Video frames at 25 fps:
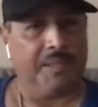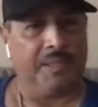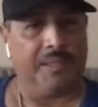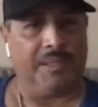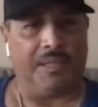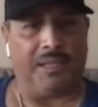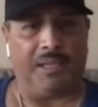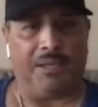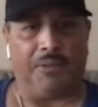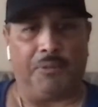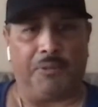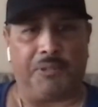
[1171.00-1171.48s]

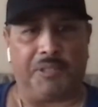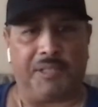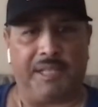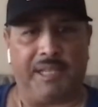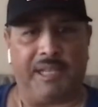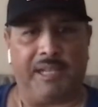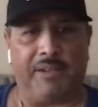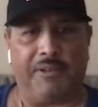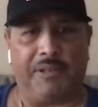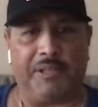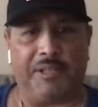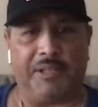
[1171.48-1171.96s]
we'll see
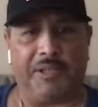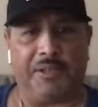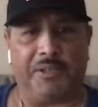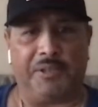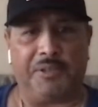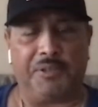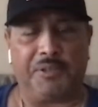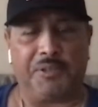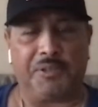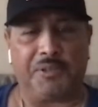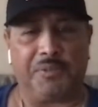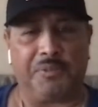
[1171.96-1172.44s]
how it
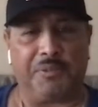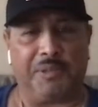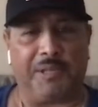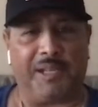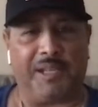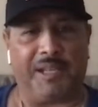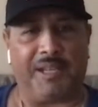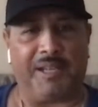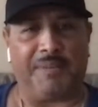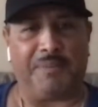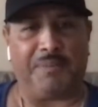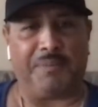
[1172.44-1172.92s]
goes. We
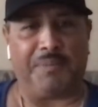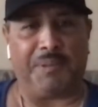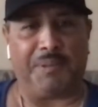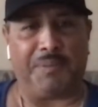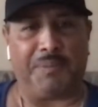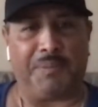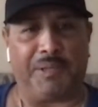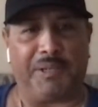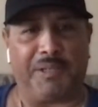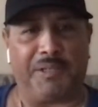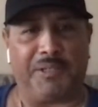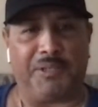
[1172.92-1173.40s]
got
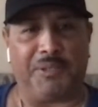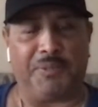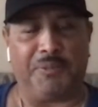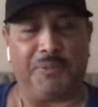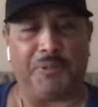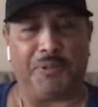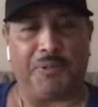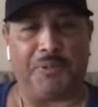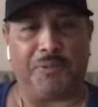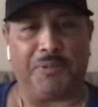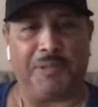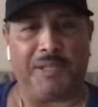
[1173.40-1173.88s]
about 2
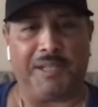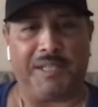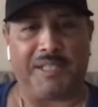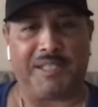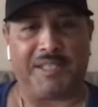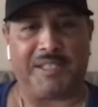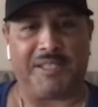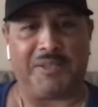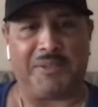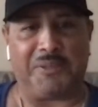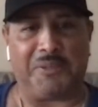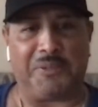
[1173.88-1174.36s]
more
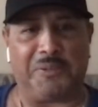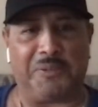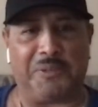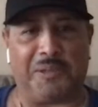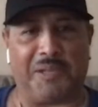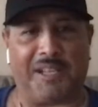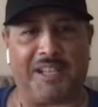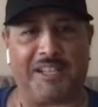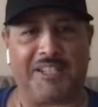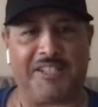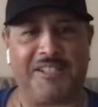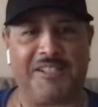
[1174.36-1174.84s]
weeks to
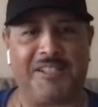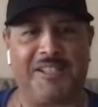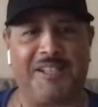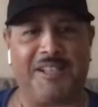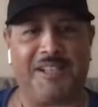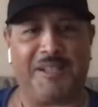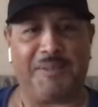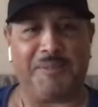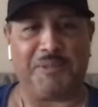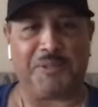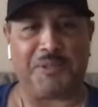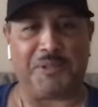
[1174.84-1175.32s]
election
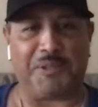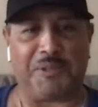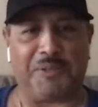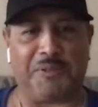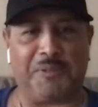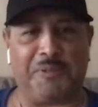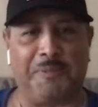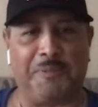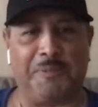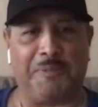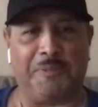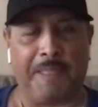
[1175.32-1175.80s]
time.
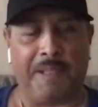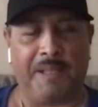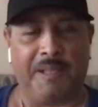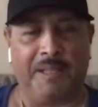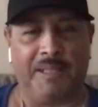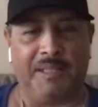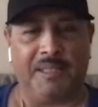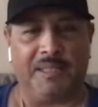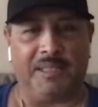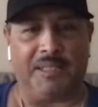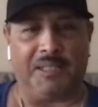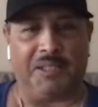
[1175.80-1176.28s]
So
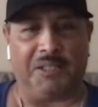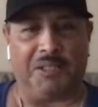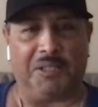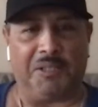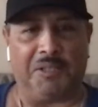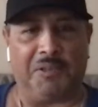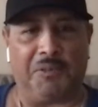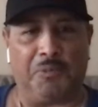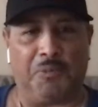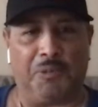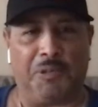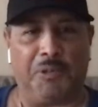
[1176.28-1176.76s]

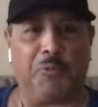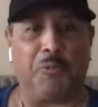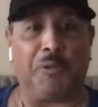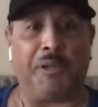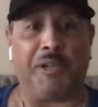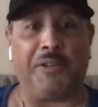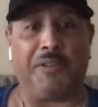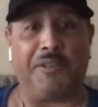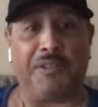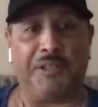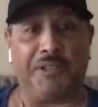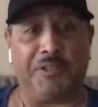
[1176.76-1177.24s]
one
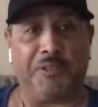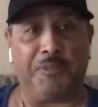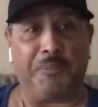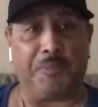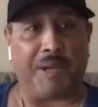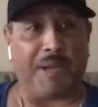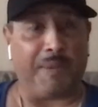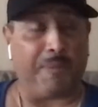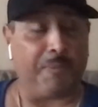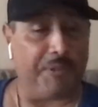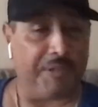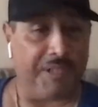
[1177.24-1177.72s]
way or the other,
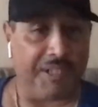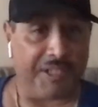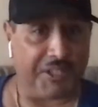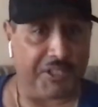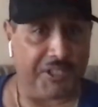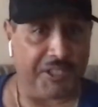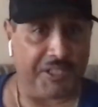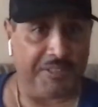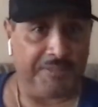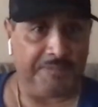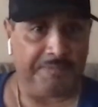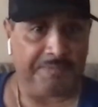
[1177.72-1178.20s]
my
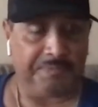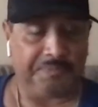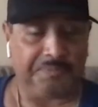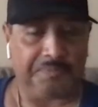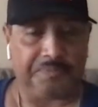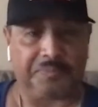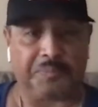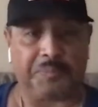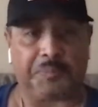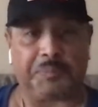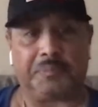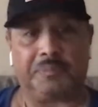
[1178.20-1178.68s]
prediction
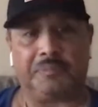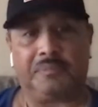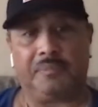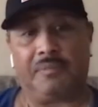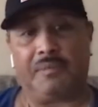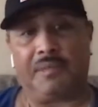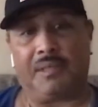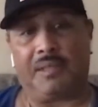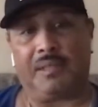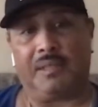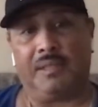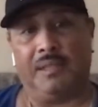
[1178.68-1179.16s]

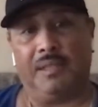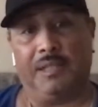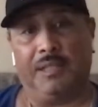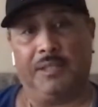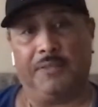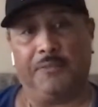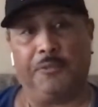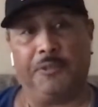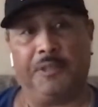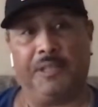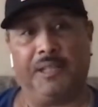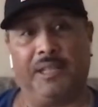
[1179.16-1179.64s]

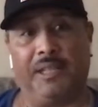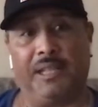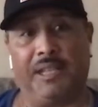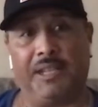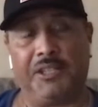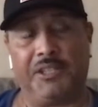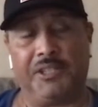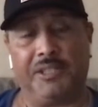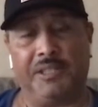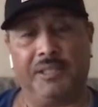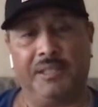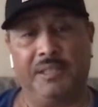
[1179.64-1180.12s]
for the
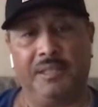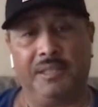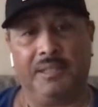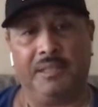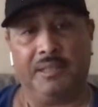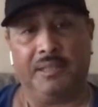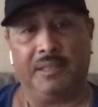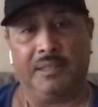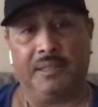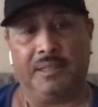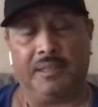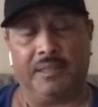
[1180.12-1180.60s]
election,
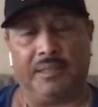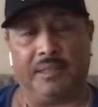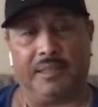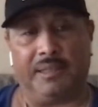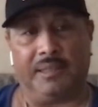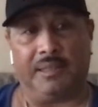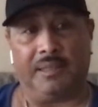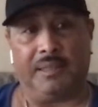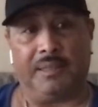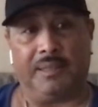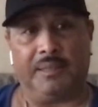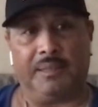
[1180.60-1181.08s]

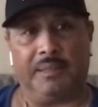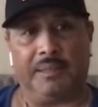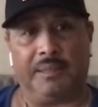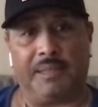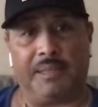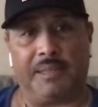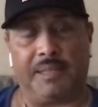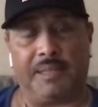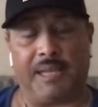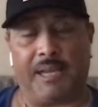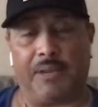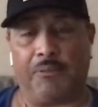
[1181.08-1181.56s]

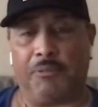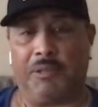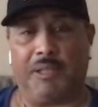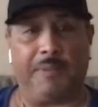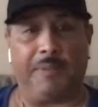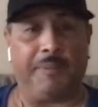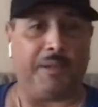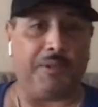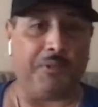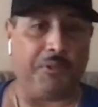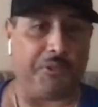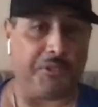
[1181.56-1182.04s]
it's not really
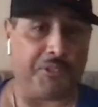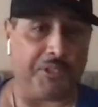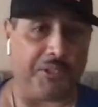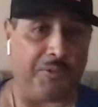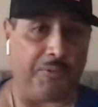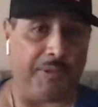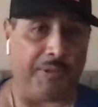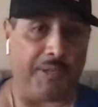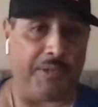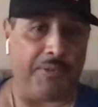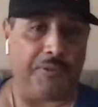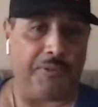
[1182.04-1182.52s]
about who's going to
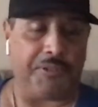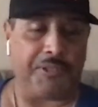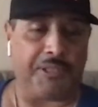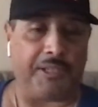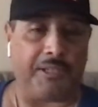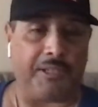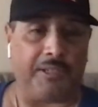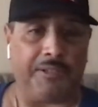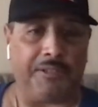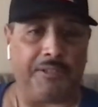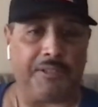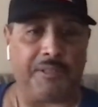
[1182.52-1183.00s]
win or who's going
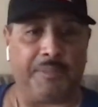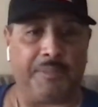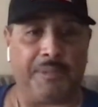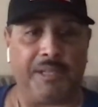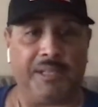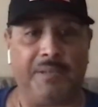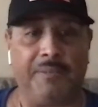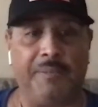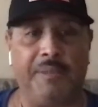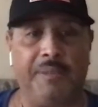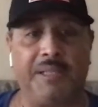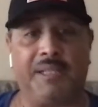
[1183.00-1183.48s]
to lose. I'm not
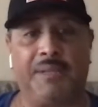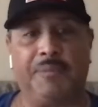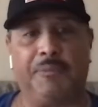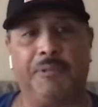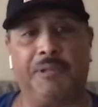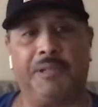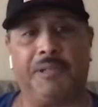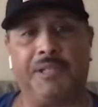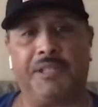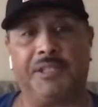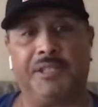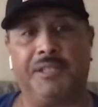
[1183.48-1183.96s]
going to make that
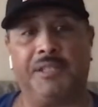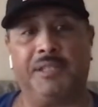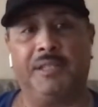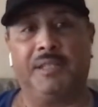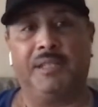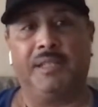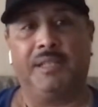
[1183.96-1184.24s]
prediction.